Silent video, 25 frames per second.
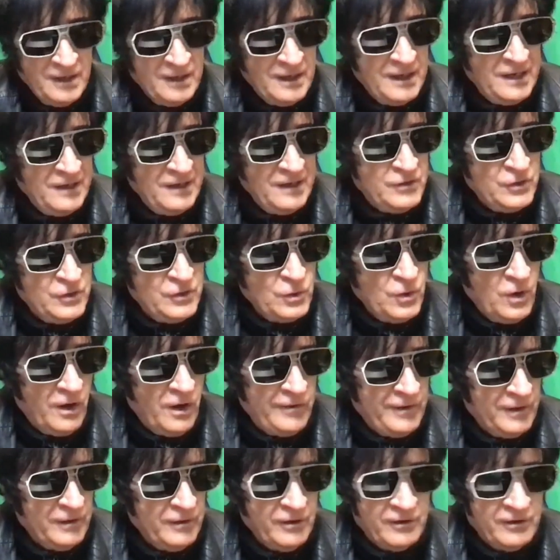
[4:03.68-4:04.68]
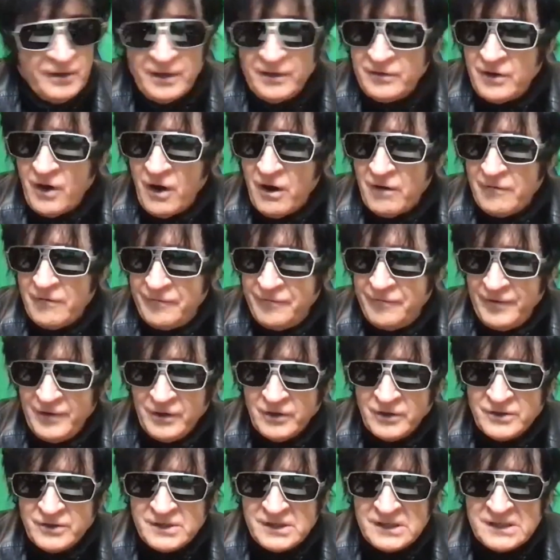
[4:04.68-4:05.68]
and do all the little guitar
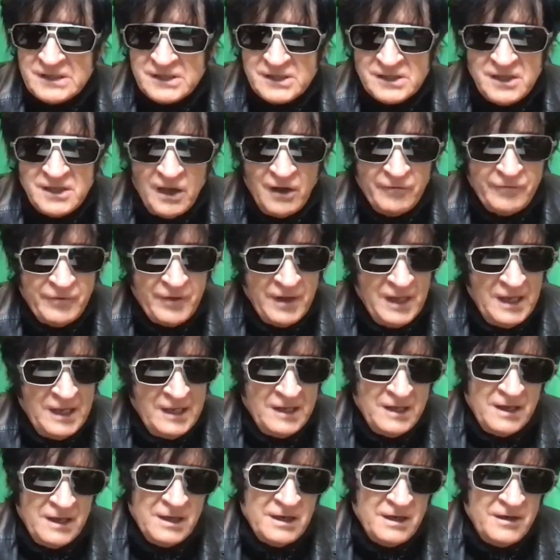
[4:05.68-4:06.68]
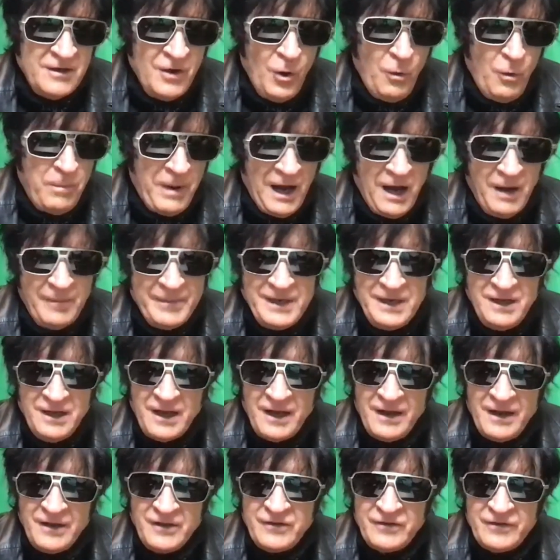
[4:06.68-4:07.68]
fills and stuff, and I know Bobby
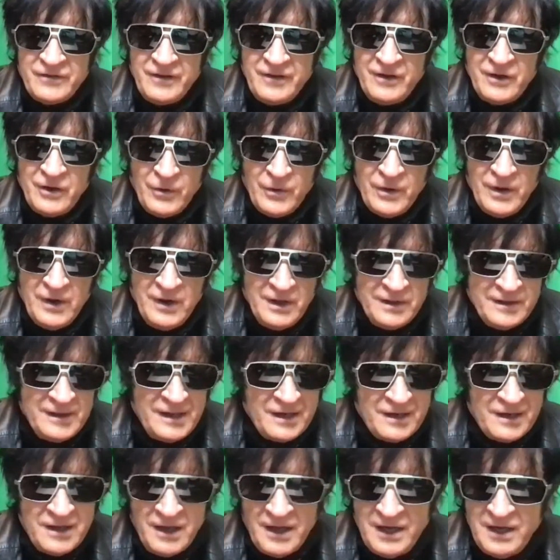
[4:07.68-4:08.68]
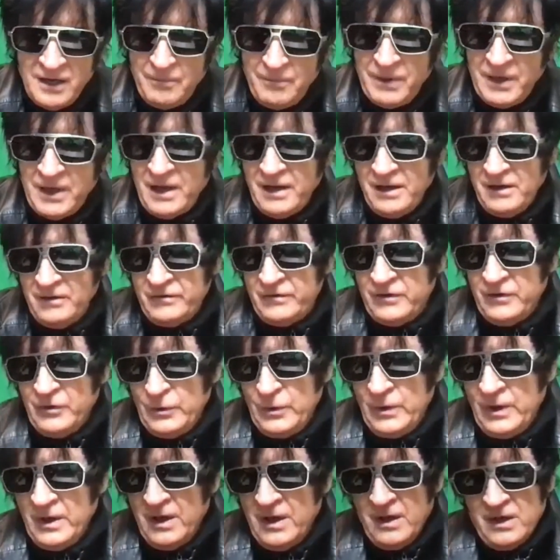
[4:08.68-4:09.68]
likes, you know, that kind of playing
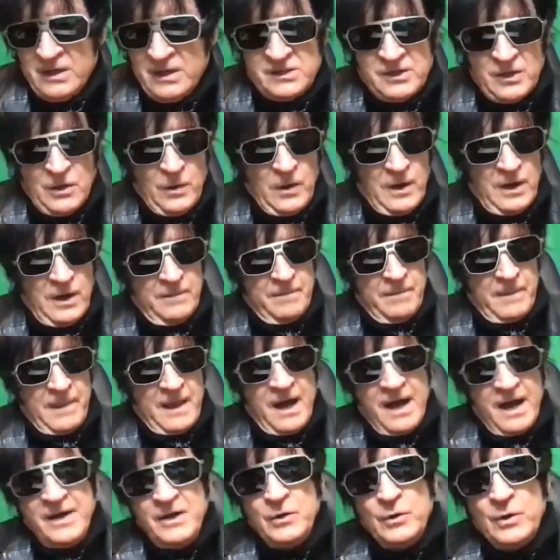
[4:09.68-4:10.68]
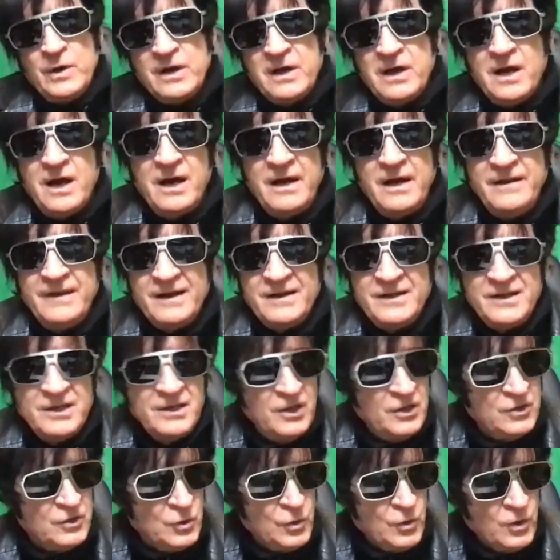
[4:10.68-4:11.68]
too. So I knew a guy that did
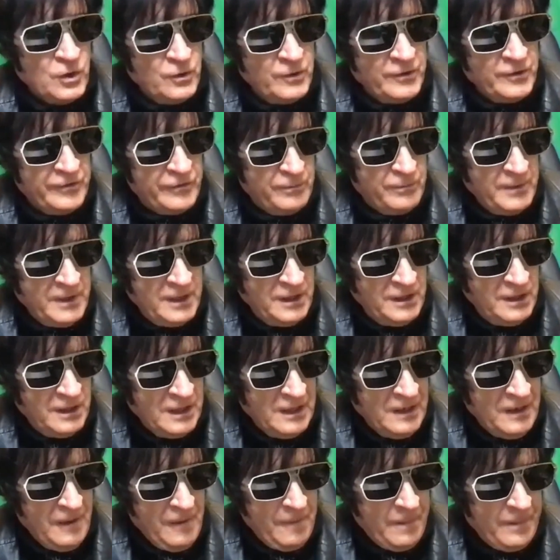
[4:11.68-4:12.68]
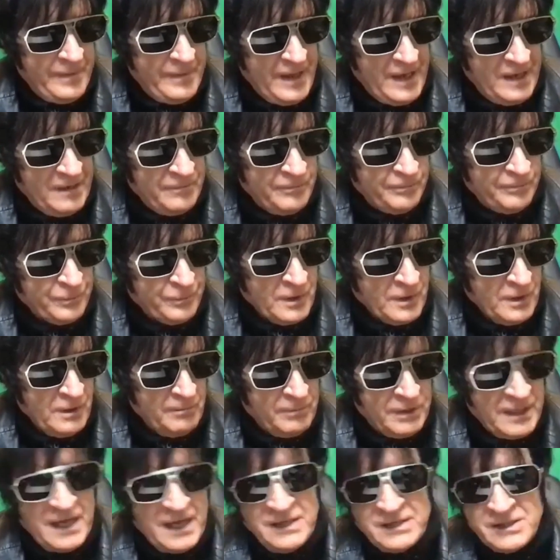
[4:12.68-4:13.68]
a tour with me that
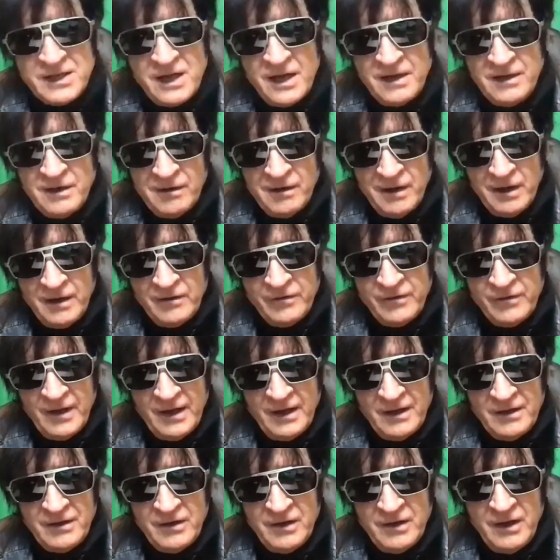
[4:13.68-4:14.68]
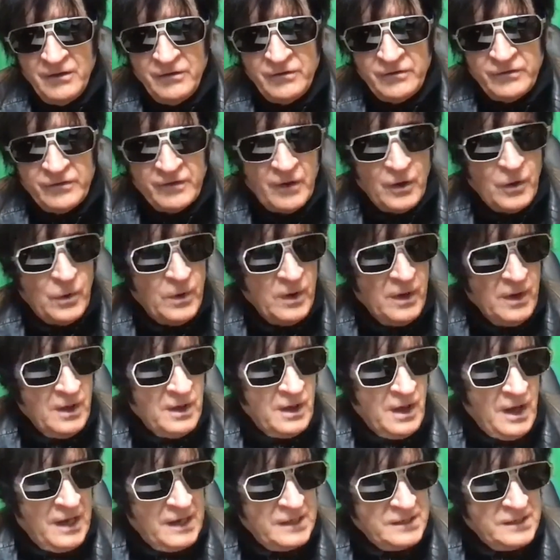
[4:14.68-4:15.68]
plays kind of like that, and so
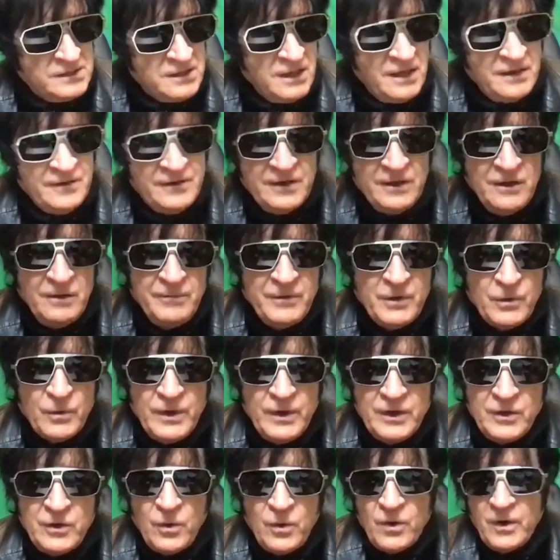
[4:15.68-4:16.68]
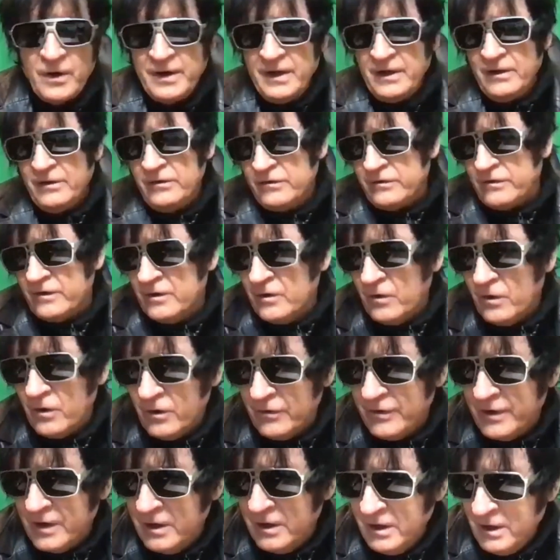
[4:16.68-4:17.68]
I sent him the recordings and all
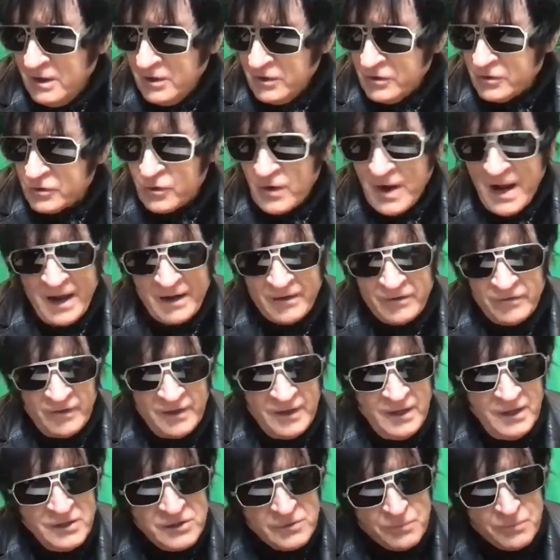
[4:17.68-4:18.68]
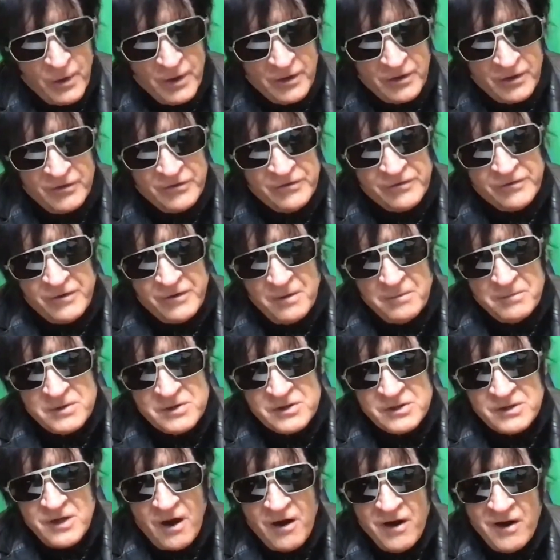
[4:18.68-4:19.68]
the tracks, and he sprinkled some
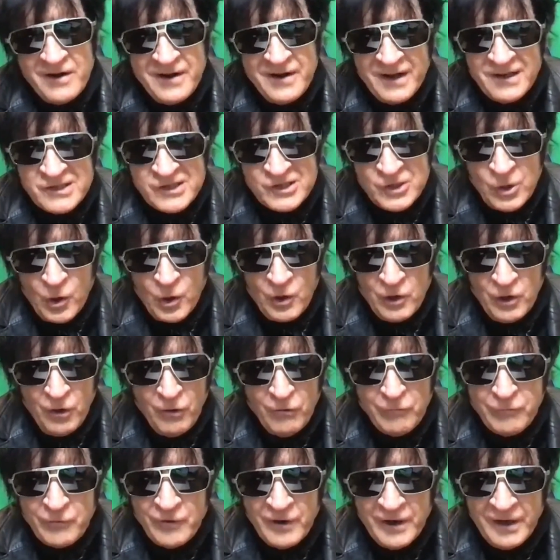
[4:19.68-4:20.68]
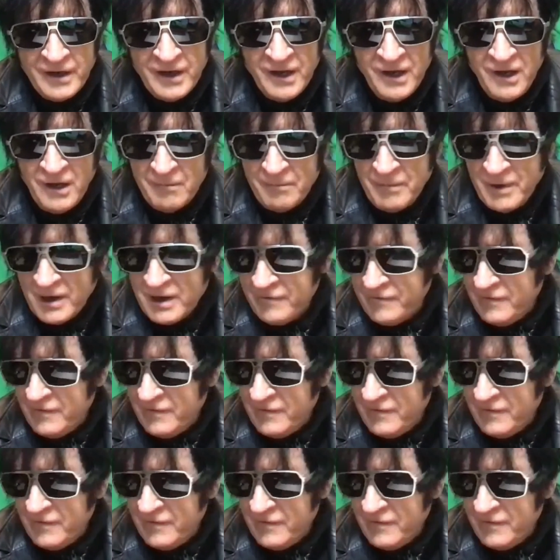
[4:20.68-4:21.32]
Stardust all over it. But if